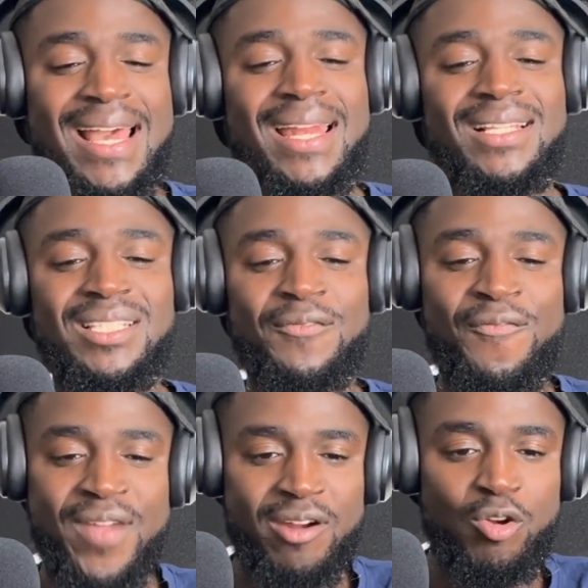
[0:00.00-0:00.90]
This is
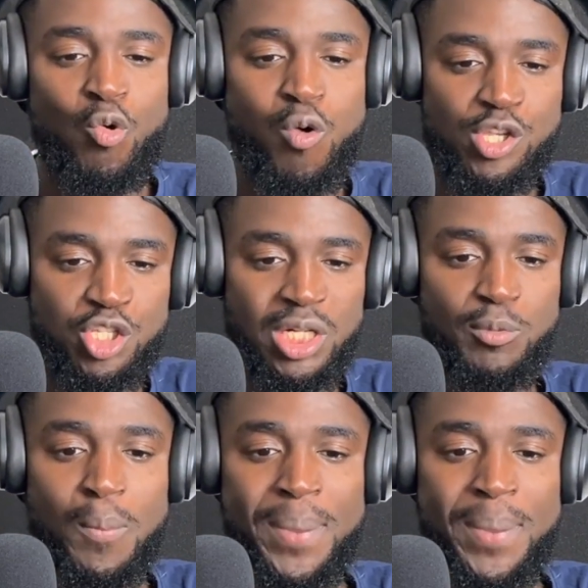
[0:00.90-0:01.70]
very questionable